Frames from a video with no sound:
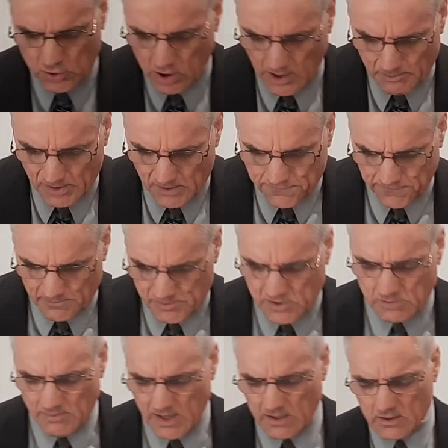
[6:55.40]
trouble from
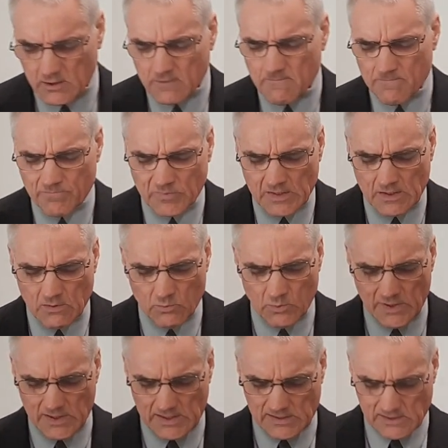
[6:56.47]
tomorrow,
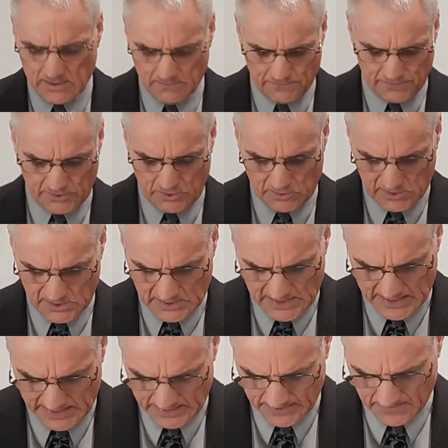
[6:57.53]
we can live for you
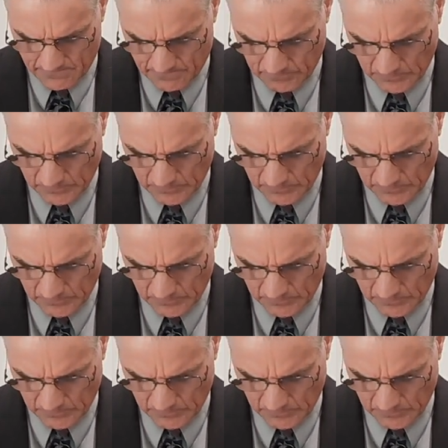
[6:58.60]
today.